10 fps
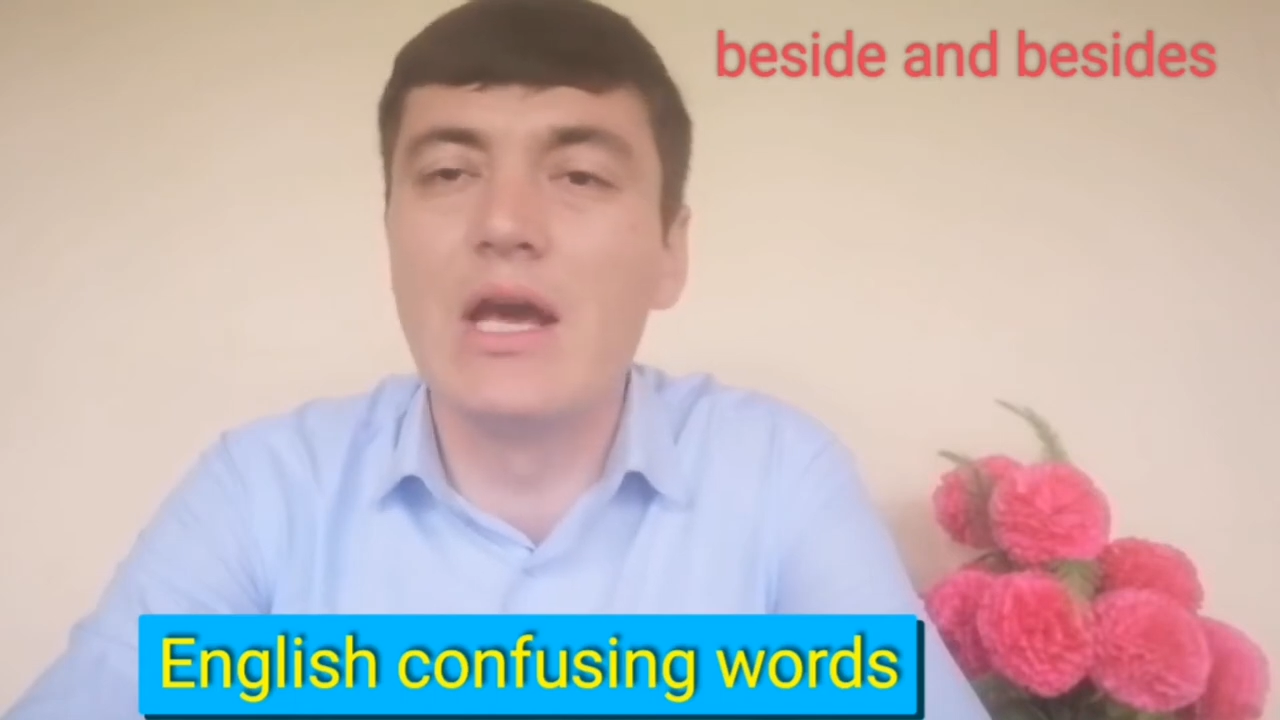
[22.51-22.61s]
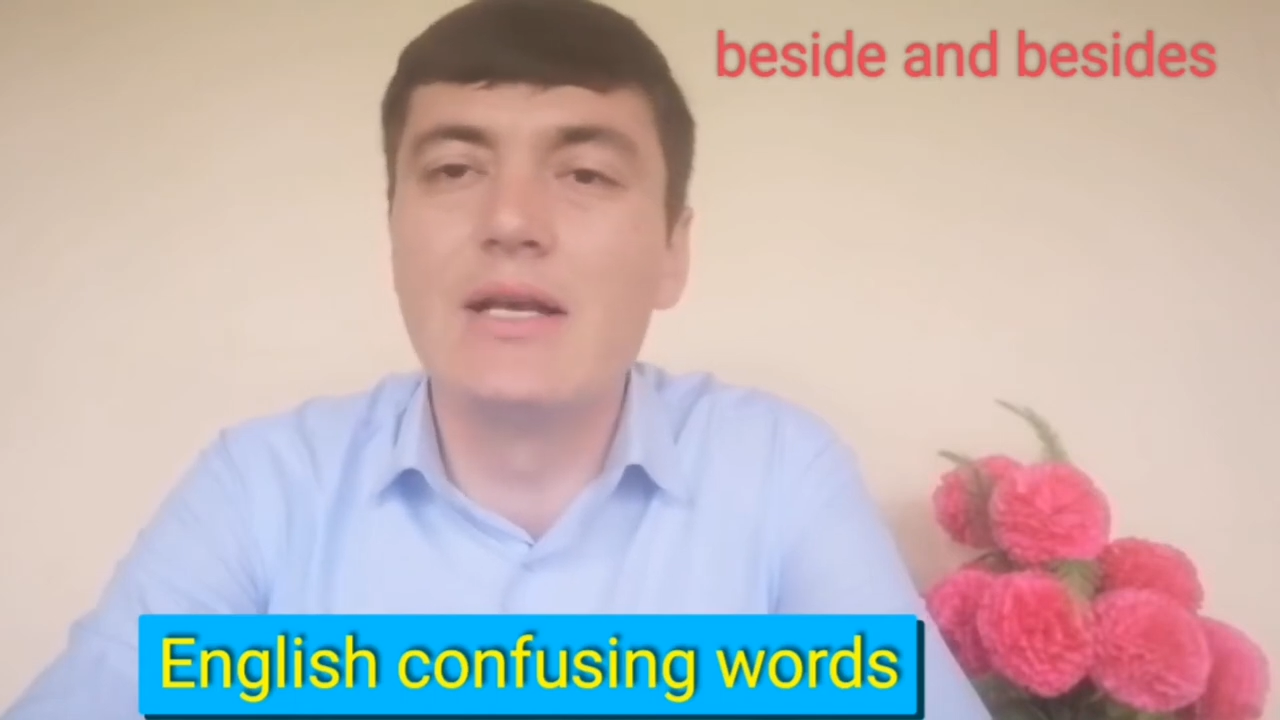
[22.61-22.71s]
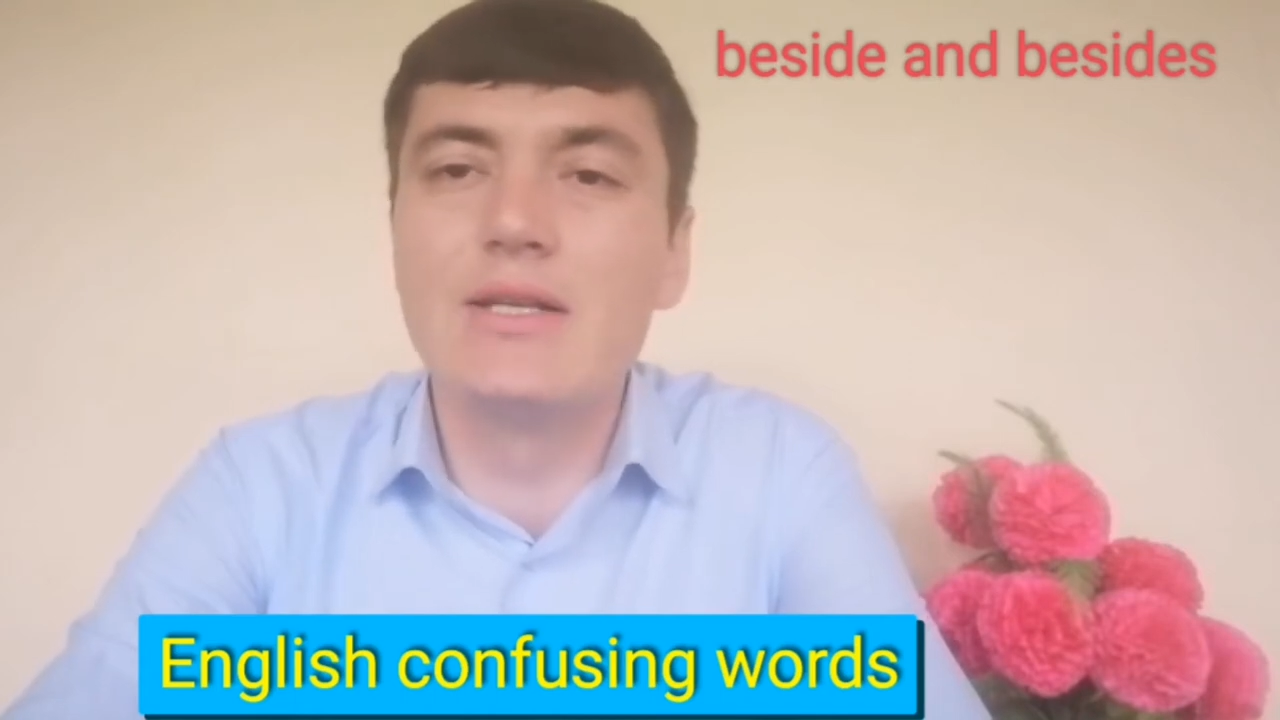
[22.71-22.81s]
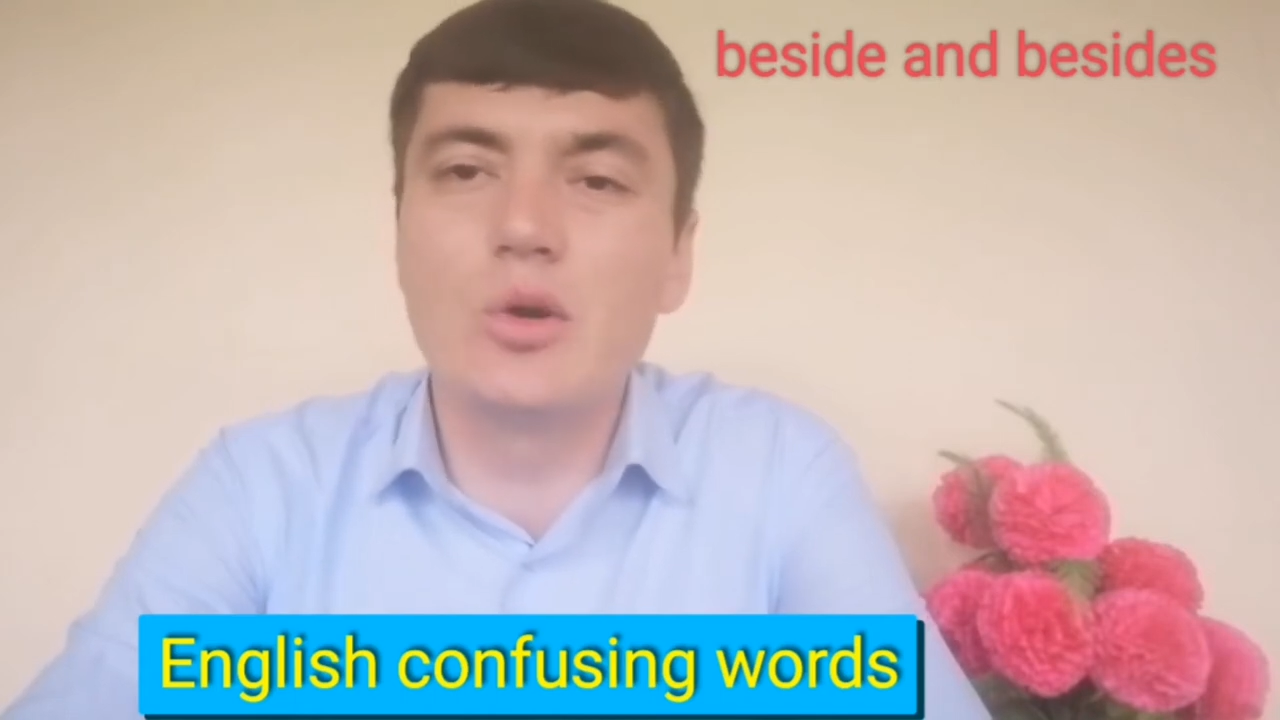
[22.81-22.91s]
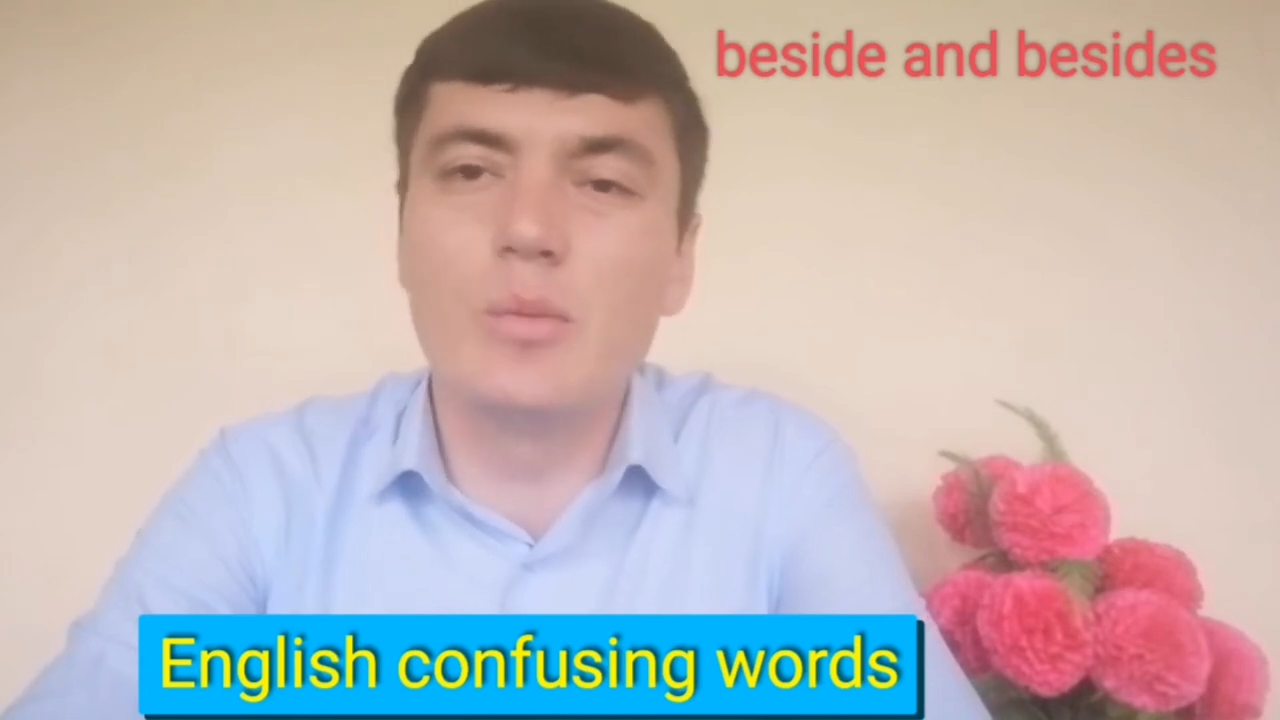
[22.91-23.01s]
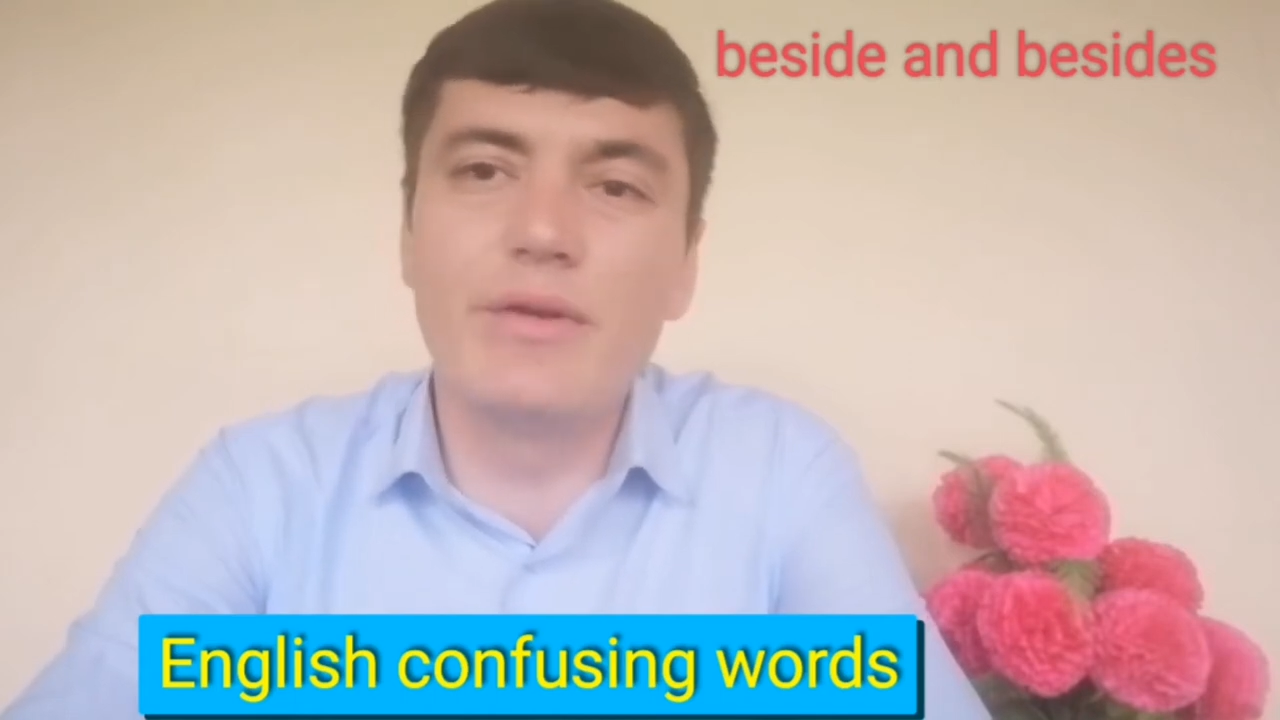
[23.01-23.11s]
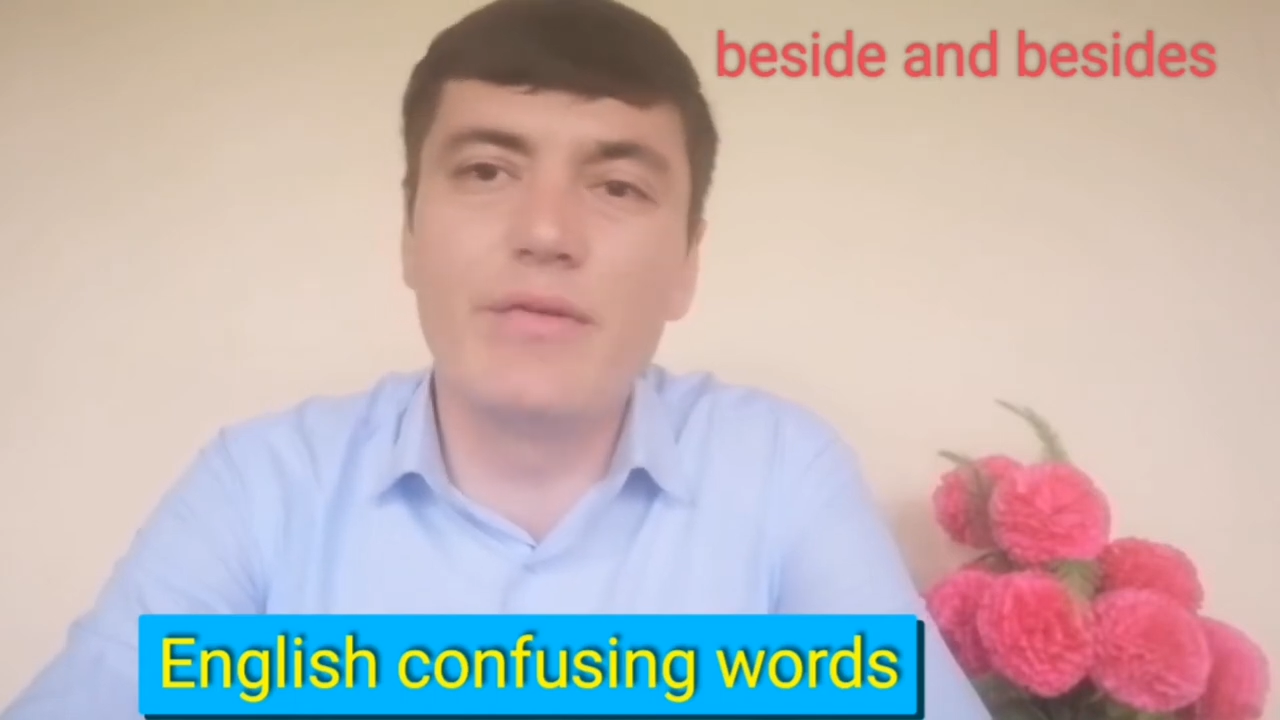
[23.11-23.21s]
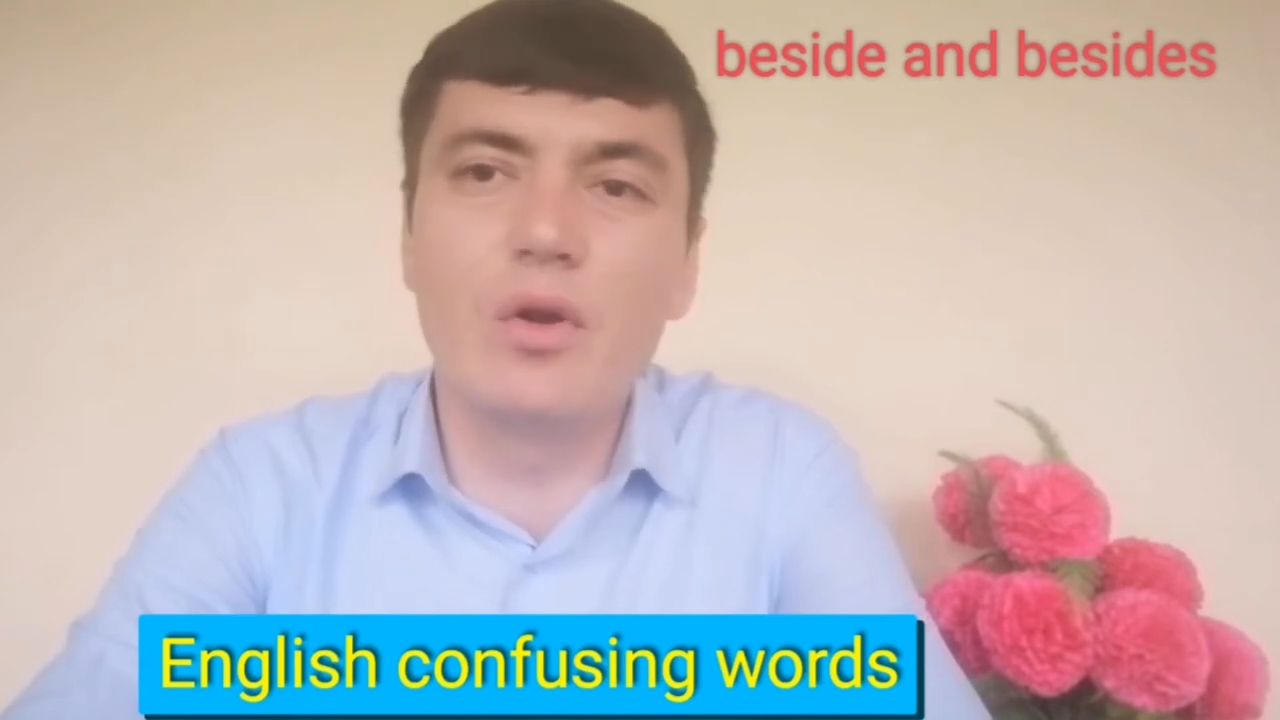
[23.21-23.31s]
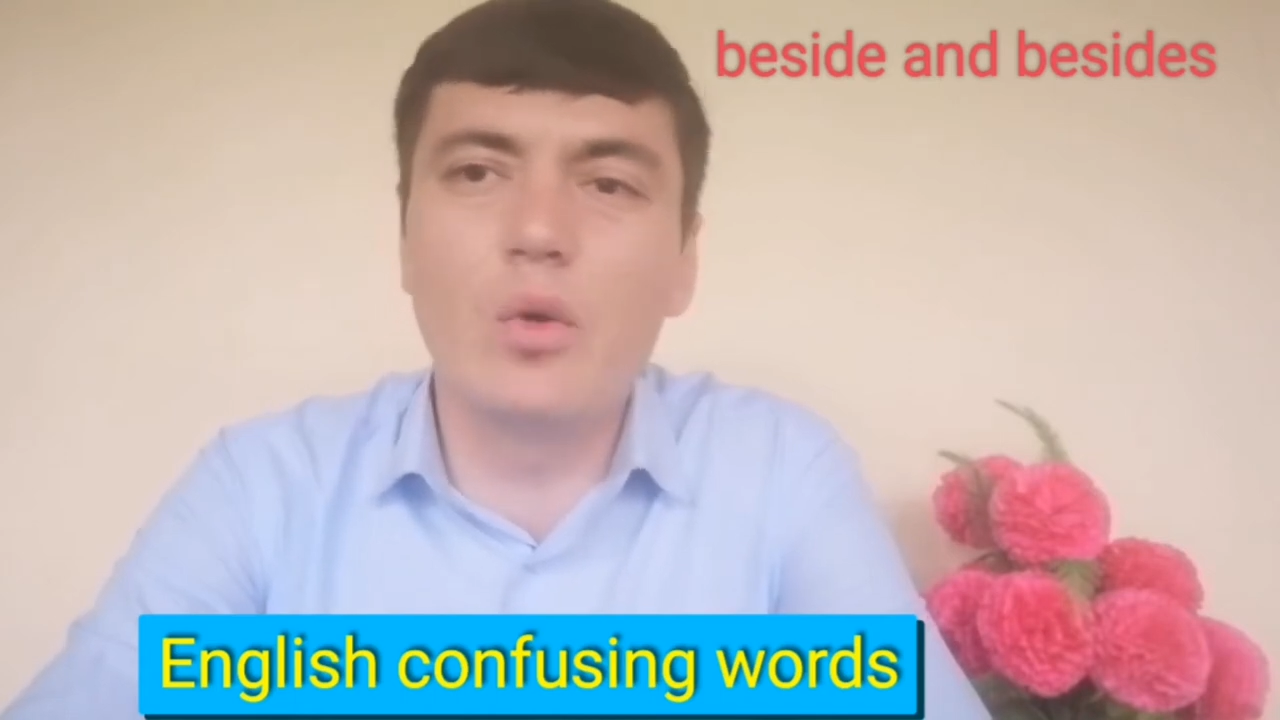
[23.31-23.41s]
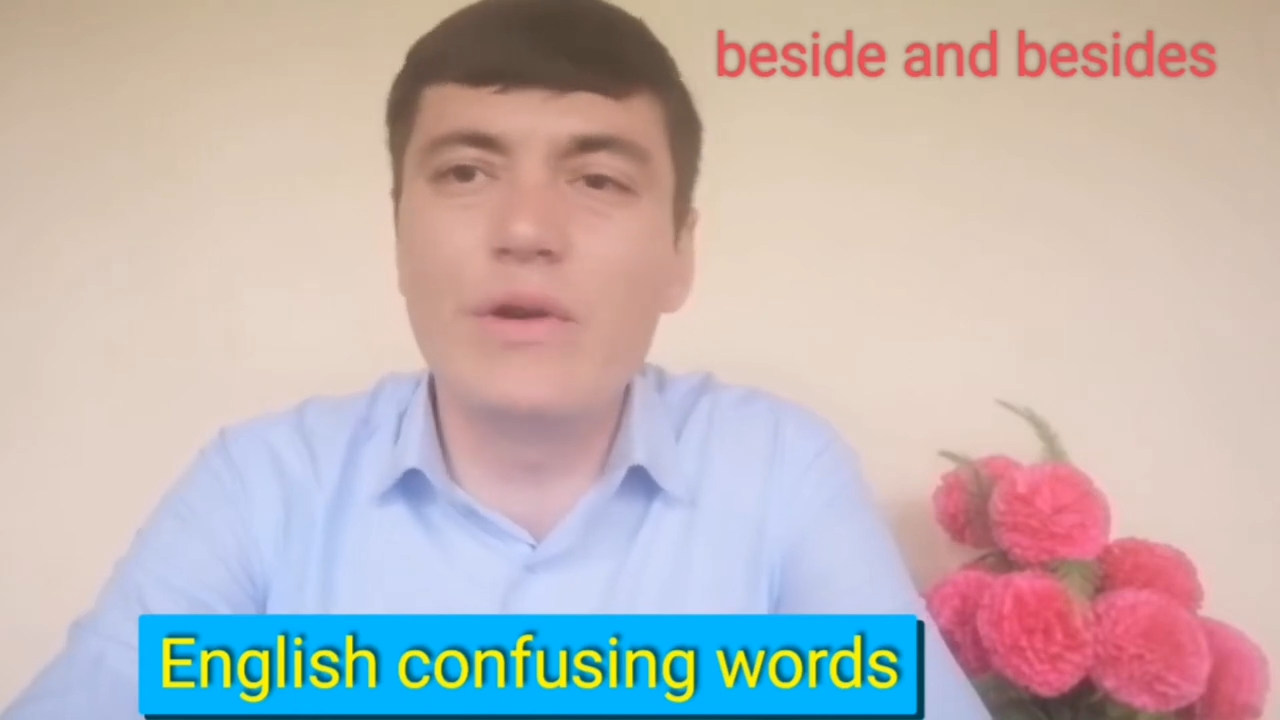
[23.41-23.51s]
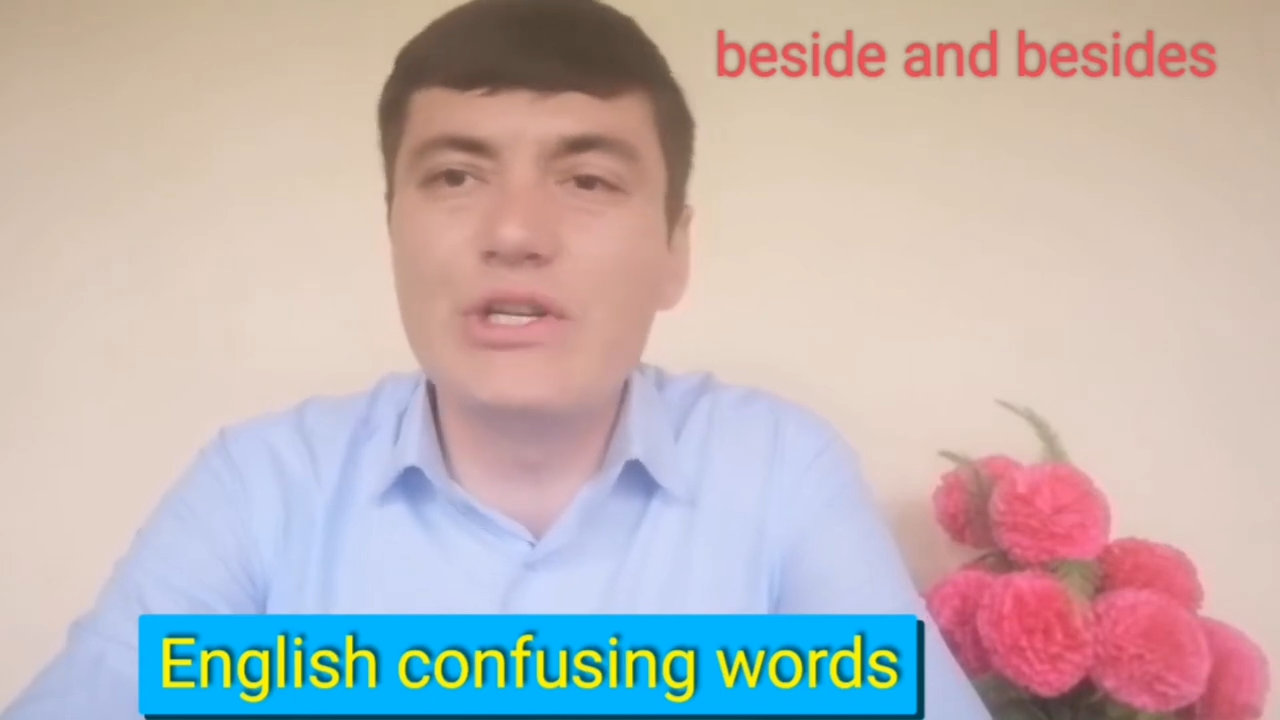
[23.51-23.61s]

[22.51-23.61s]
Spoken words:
So before we